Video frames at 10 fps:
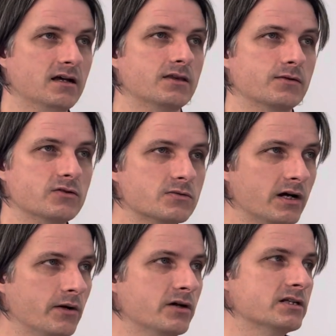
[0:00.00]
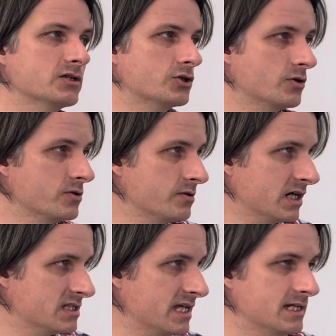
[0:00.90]
The reason why I wanted to show you
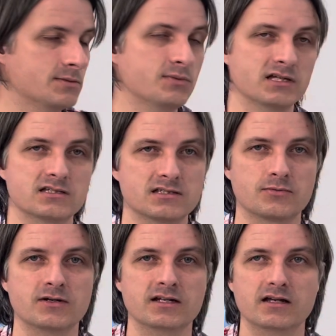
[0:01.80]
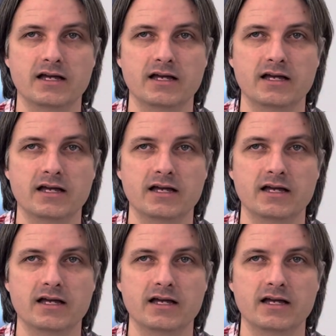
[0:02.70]
guys that is because it's what